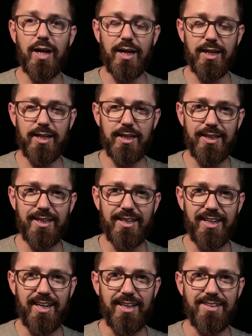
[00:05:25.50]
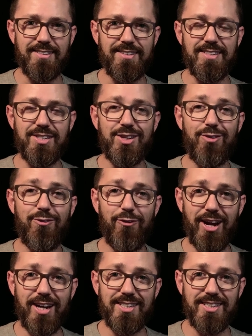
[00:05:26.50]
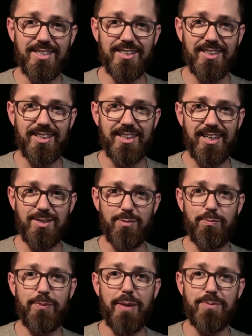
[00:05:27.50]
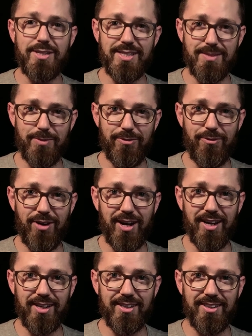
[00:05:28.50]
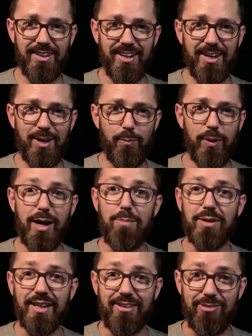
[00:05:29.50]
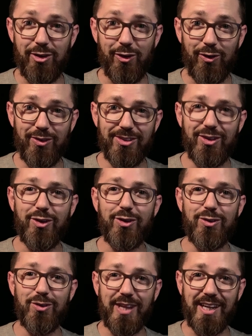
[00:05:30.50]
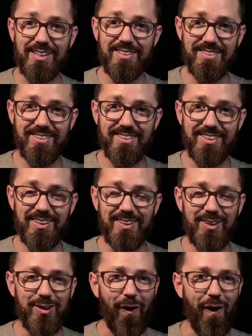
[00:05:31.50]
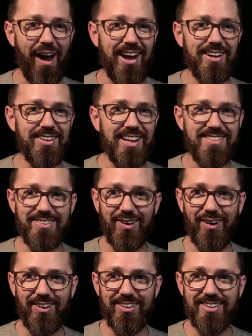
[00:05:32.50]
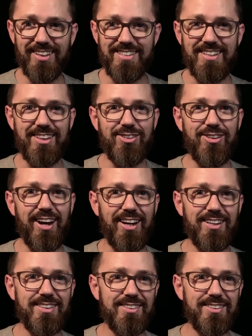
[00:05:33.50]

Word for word: luck. This is a tough race. It's a baptism of fire, but I believe in you. You can do this. All right, let's go. Let's hit the track.